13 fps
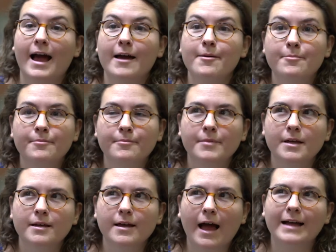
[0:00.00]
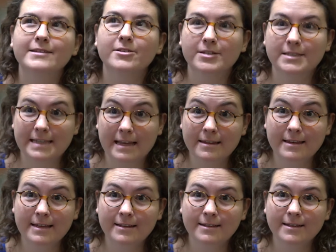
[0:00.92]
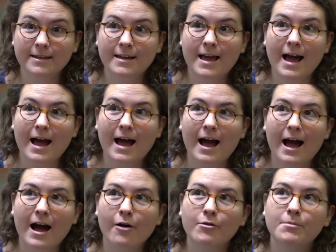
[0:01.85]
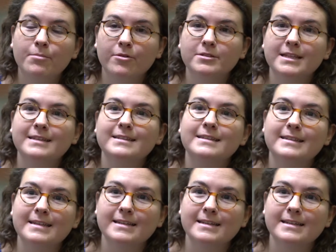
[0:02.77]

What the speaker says: I'm understanding how important it